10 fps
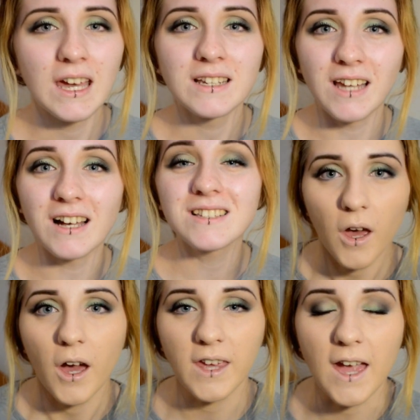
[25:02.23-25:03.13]
Does
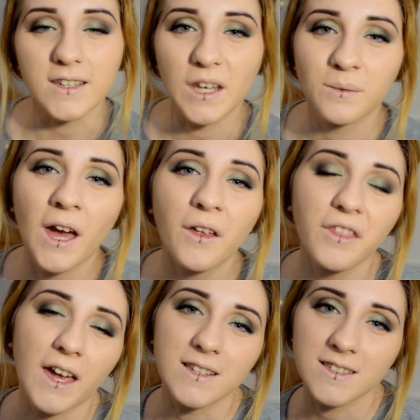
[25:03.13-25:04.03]
okay, so now that
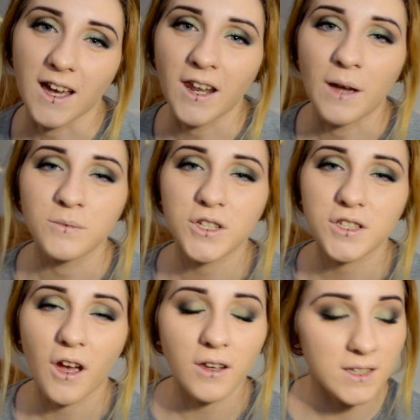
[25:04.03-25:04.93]
that is done, I'm
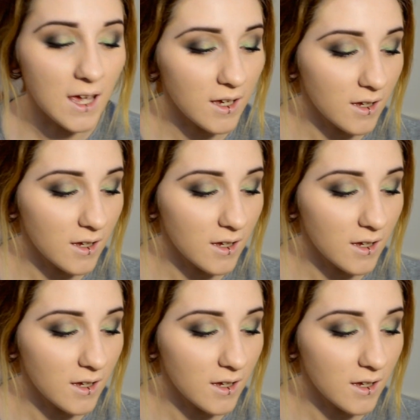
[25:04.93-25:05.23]
just going to